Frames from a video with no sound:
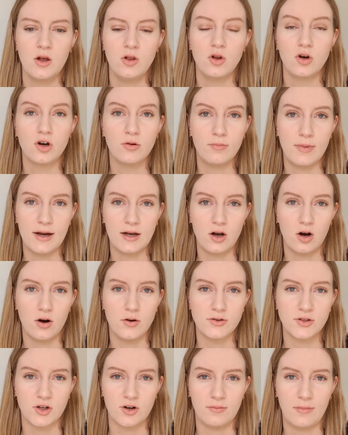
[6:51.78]
look at my
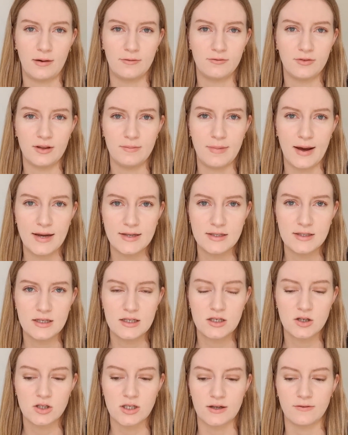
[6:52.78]
goals on a monthly
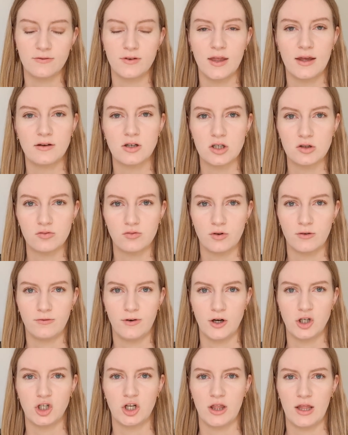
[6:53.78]
basis, because I feel like just
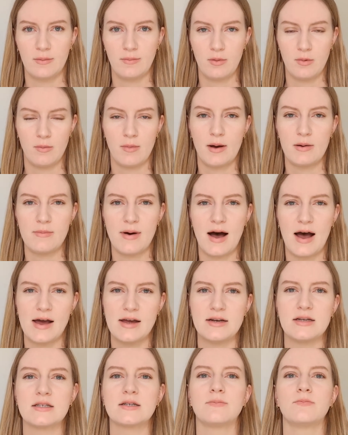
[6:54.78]
refreshing them in my
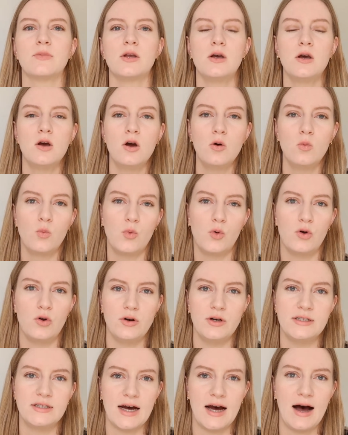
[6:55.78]
mind
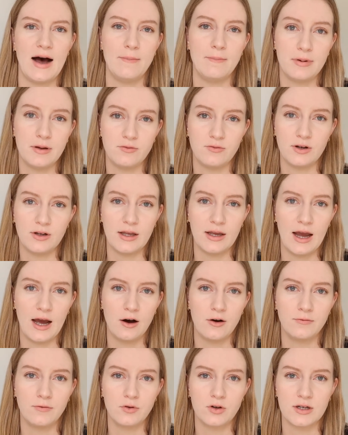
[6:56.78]
would be really
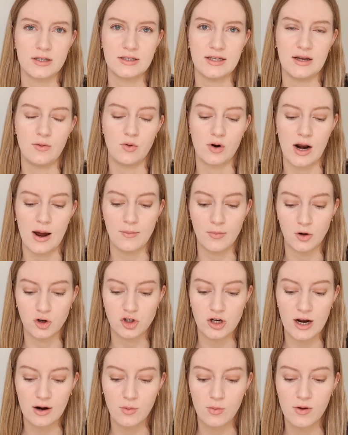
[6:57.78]
helpful to see what I'm on
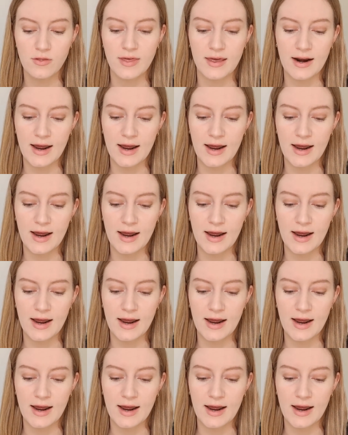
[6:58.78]
track with.